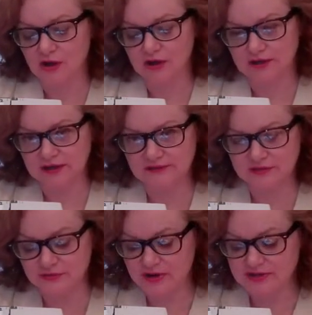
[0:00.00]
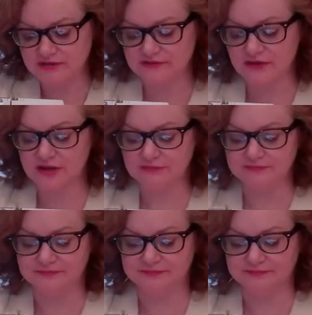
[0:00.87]
lift your presser foot,
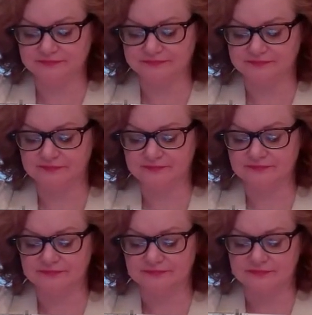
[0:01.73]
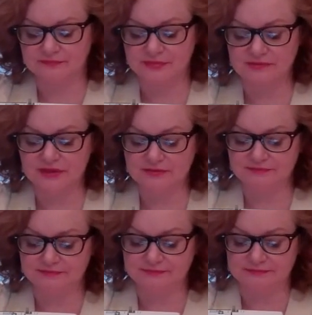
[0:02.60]
pivot,
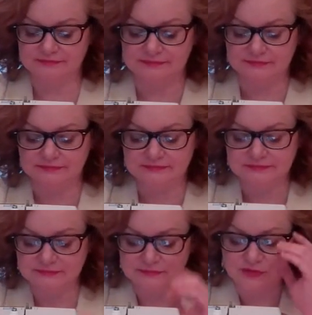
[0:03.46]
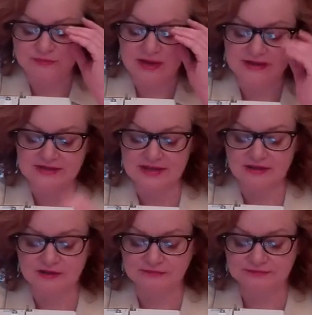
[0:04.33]
put it back down,